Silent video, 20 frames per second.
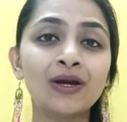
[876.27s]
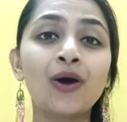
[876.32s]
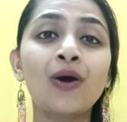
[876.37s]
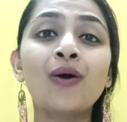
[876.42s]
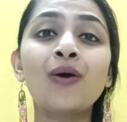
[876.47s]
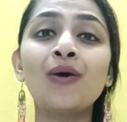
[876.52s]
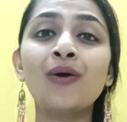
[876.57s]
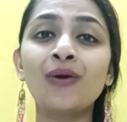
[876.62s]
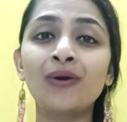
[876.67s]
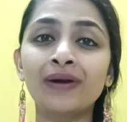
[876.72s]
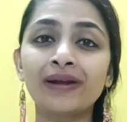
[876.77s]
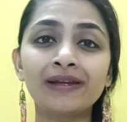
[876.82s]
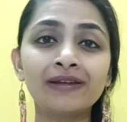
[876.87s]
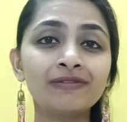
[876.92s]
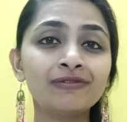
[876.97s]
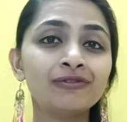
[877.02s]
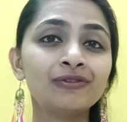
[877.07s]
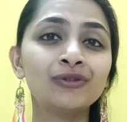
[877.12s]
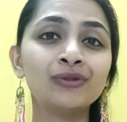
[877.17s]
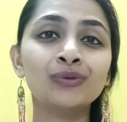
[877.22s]
or
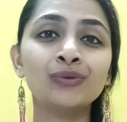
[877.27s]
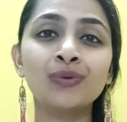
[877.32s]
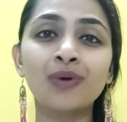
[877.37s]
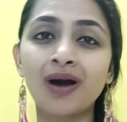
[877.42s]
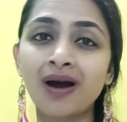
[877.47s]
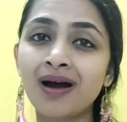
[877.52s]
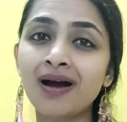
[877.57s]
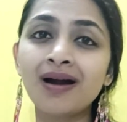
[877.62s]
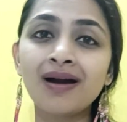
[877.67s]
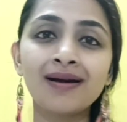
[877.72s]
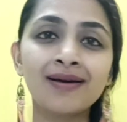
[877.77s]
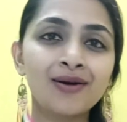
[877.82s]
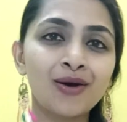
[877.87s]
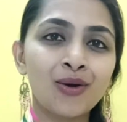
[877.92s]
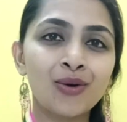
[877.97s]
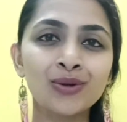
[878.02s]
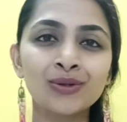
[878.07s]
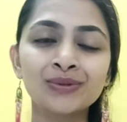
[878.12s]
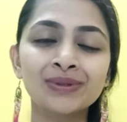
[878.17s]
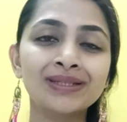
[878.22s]
if you are
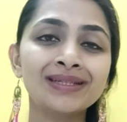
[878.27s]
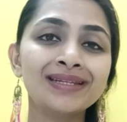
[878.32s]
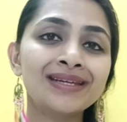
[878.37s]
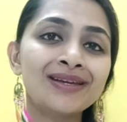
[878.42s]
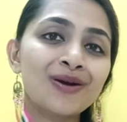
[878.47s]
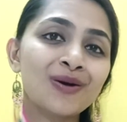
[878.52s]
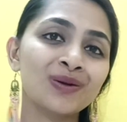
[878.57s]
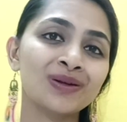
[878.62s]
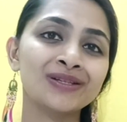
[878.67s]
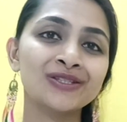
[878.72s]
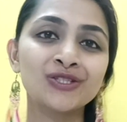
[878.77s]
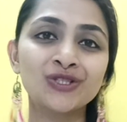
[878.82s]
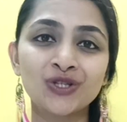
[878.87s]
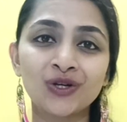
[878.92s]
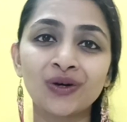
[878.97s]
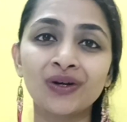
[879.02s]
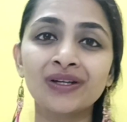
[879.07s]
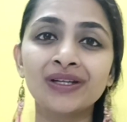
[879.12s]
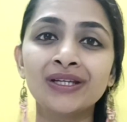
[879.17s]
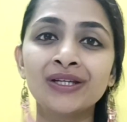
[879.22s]
already on a
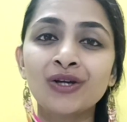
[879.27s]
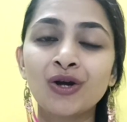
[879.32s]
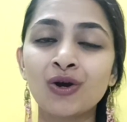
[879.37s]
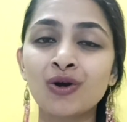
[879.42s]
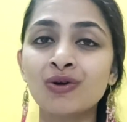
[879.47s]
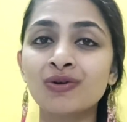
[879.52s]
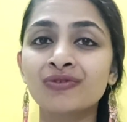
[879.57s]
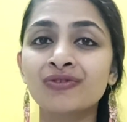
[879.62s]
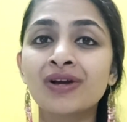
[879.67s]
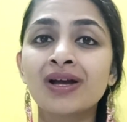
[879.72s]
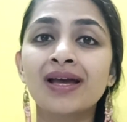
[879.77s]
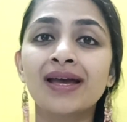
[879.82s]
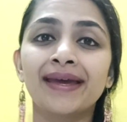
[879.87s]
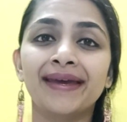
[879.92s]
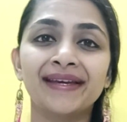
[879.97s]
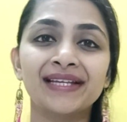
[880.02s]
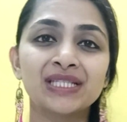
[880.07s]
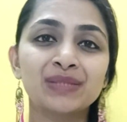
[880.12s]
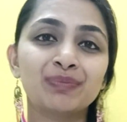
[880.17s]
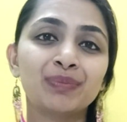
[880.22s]
journey of
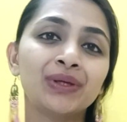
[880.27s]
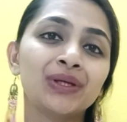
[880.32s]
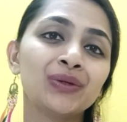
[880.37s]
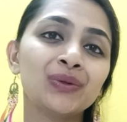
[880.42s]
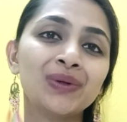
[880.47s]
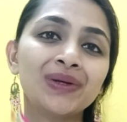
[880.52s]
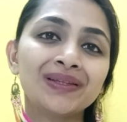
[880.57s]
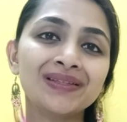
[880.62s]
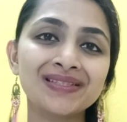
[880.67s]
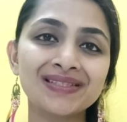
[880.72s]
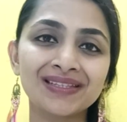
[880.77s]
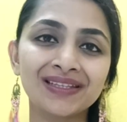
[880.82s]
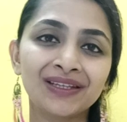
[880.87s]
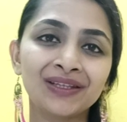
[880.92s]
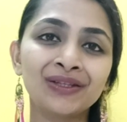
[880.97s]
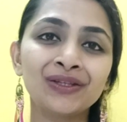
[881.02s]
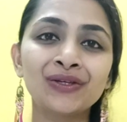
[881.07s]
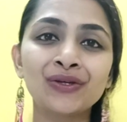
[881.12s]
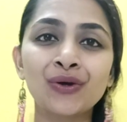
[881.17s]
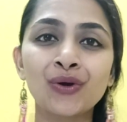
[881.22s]

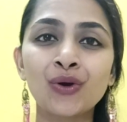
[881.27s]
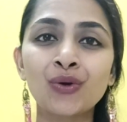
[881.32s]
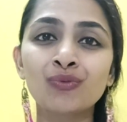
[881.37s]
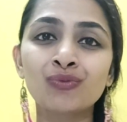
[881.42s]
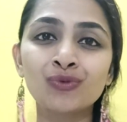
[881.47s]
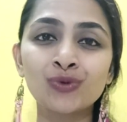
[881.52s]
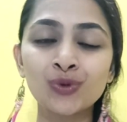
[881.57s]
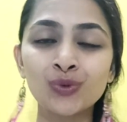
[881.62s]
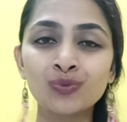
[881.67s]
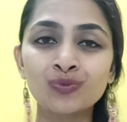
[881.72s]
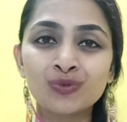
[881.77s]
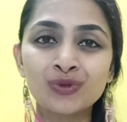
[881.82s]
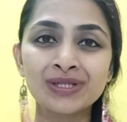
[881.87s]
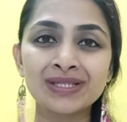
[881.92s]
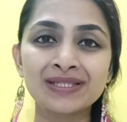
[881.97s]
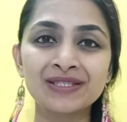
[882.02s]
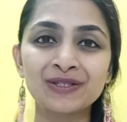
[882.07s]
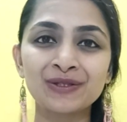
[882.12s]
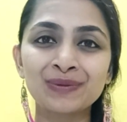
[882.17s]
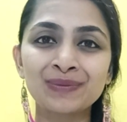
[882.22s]
experiencing your womb
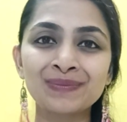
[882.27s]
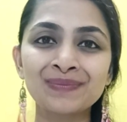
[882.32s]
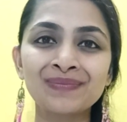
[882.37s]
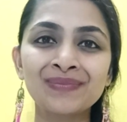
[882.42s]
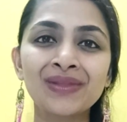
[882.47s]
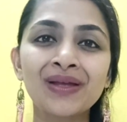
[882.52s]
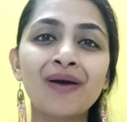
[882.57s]
wisdom,